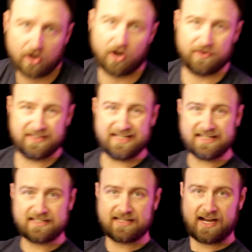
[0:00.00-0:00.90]
on the
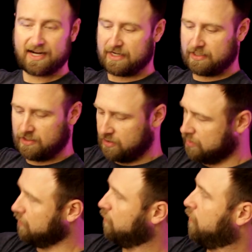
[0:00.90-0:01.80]
inside
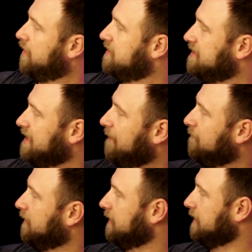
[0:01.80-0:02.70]
was
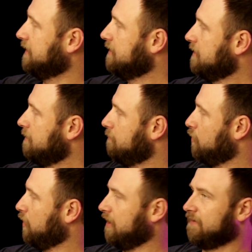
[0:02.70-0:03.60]
definitely
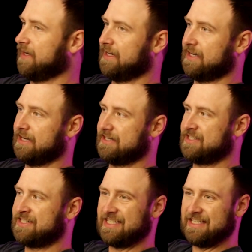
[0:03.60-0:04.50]
more of a
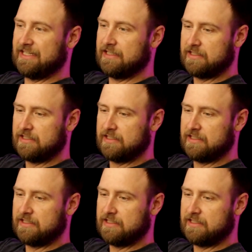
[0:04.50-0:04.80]
sticky,